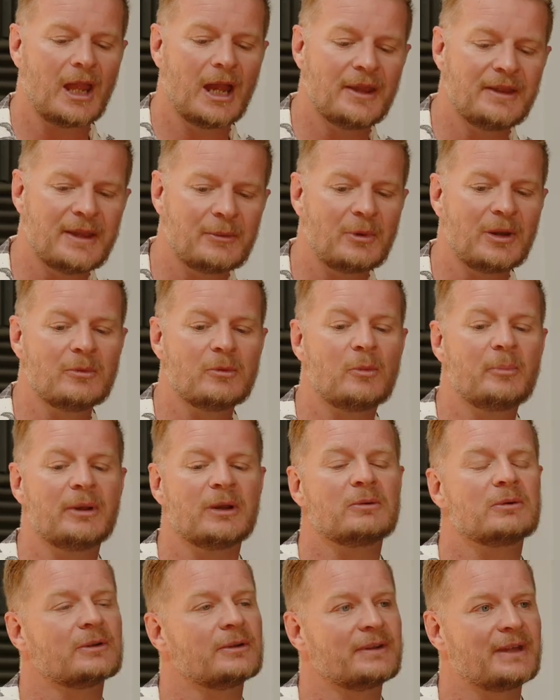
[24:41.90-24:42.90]
And then we will
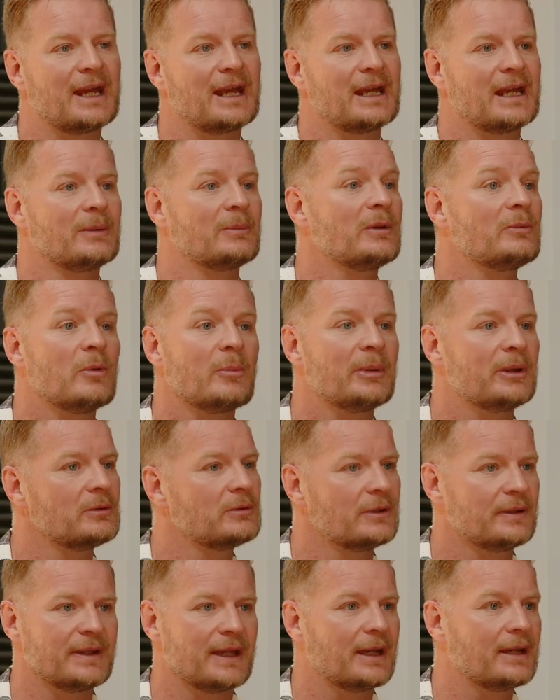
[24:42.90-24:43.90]
build on that, and we will
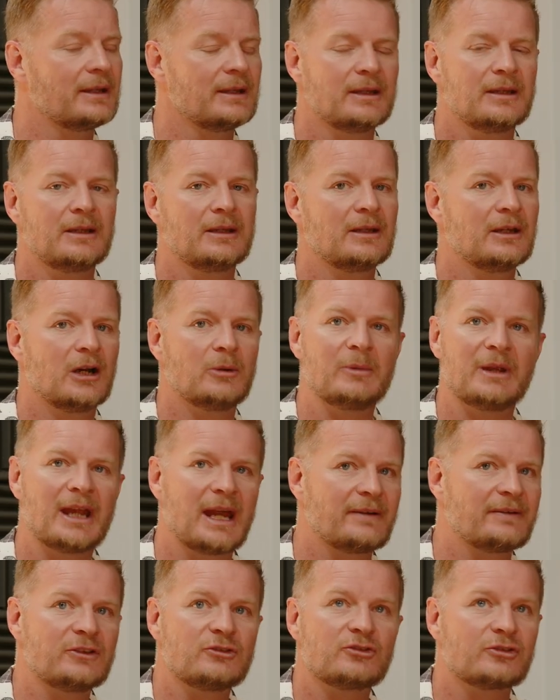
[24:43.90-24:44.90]
build on that. And
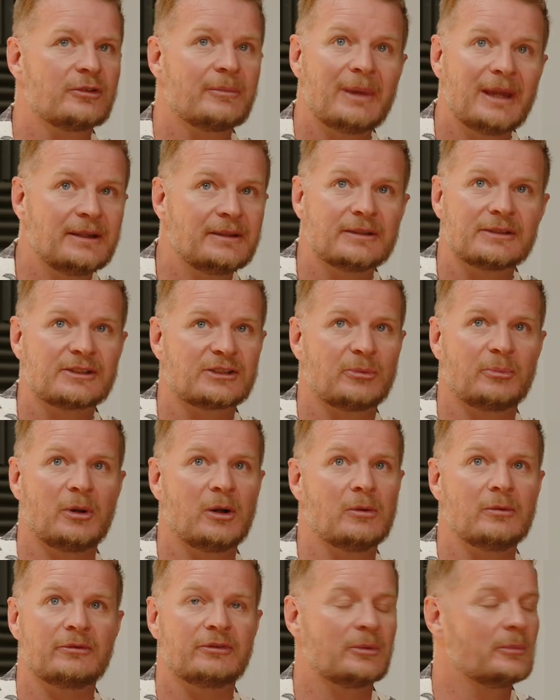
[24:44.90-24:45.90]
we're having tremendous
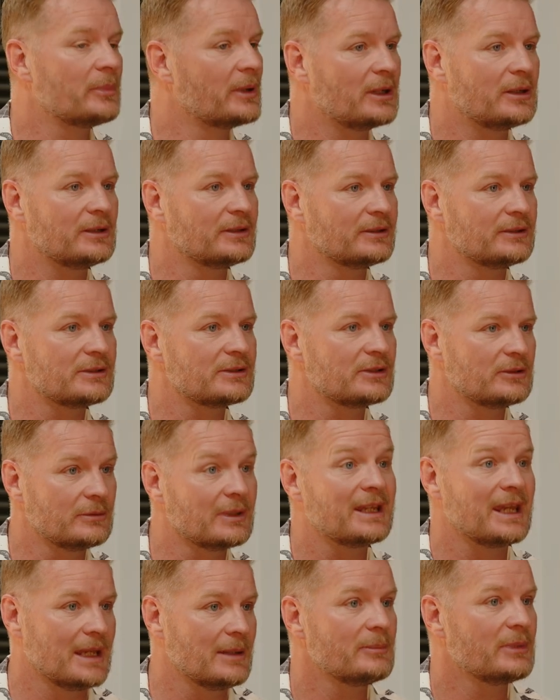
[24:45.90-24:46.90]
support from partners
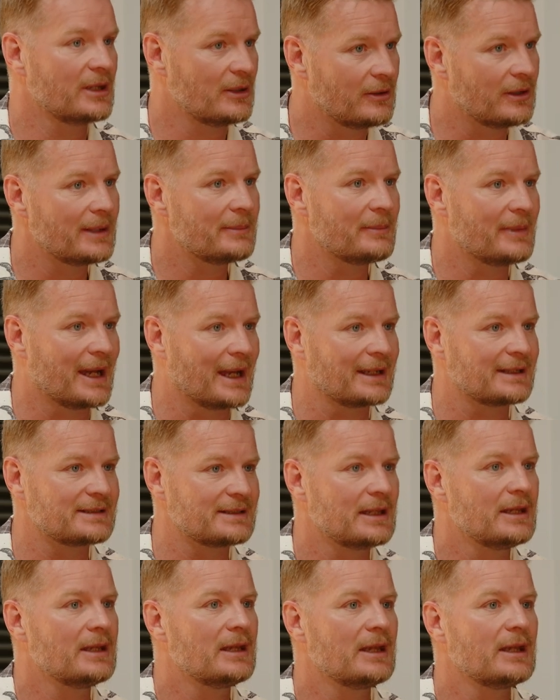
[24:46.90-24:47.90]
who are getting behind
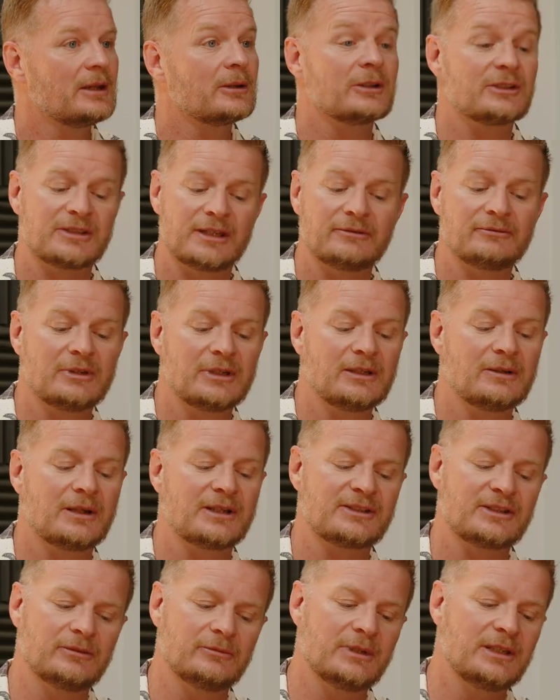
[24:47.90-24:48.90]
Max because they
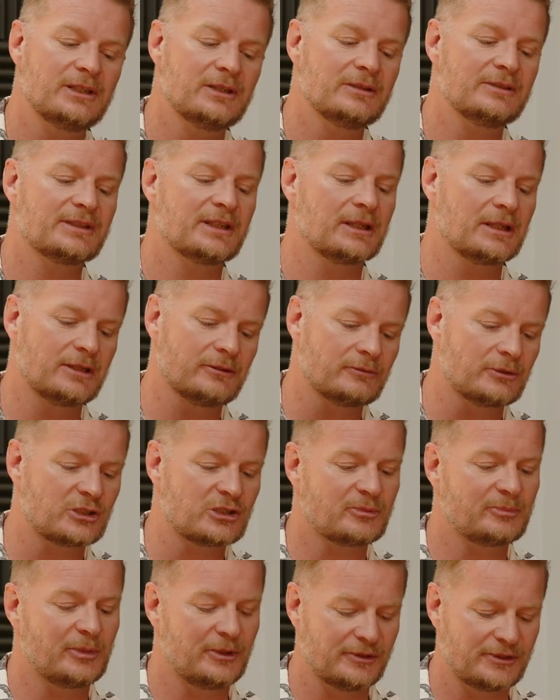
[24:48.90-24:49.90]
realise that we're using it
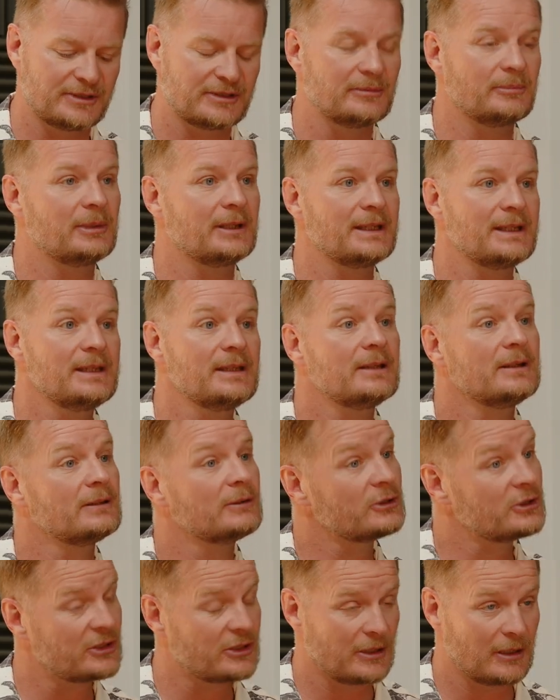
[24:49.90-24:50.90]
responsibly,
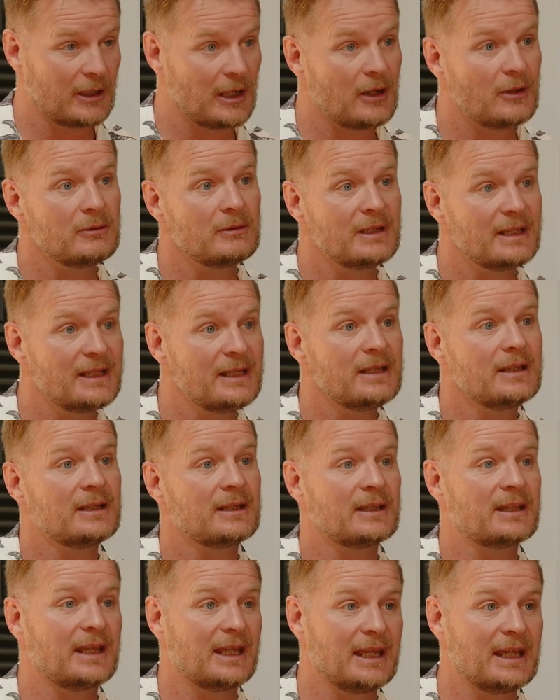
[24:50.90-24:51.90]
slowly,
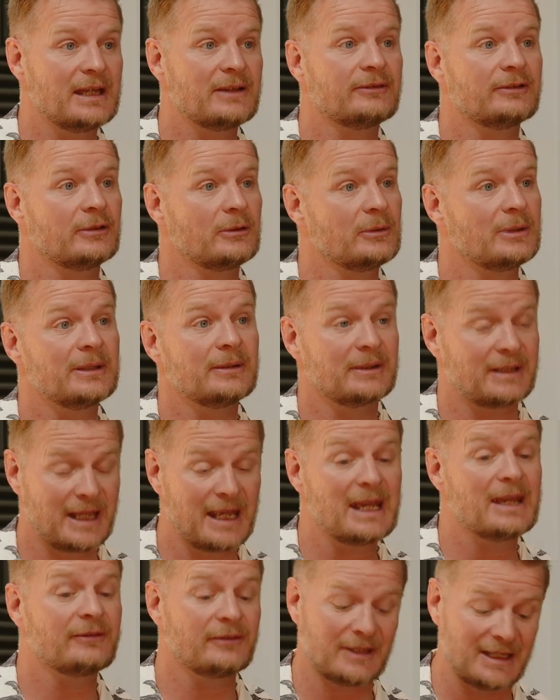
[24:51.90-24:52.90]

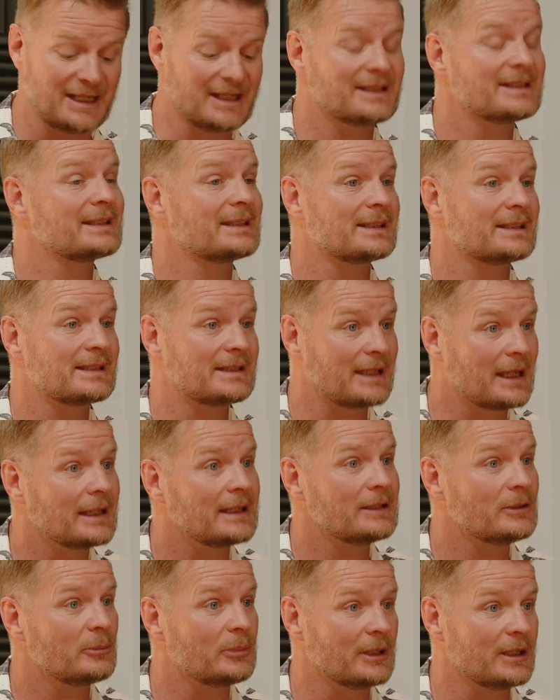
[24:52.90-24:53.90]
carefully and
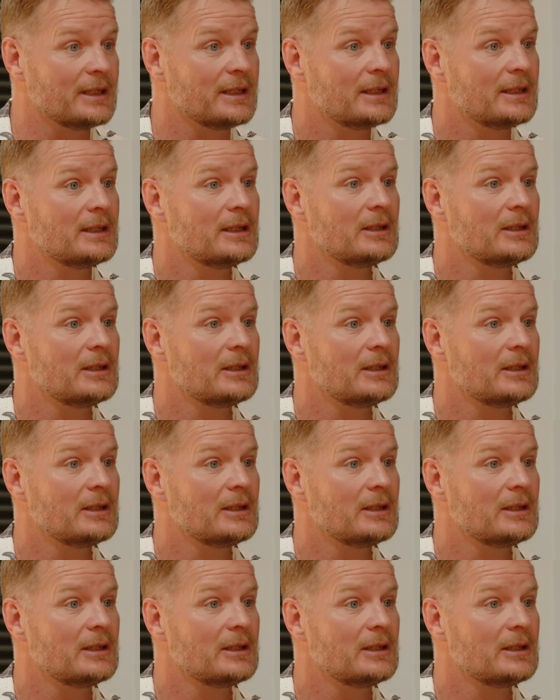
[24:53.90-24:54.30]
sustainably.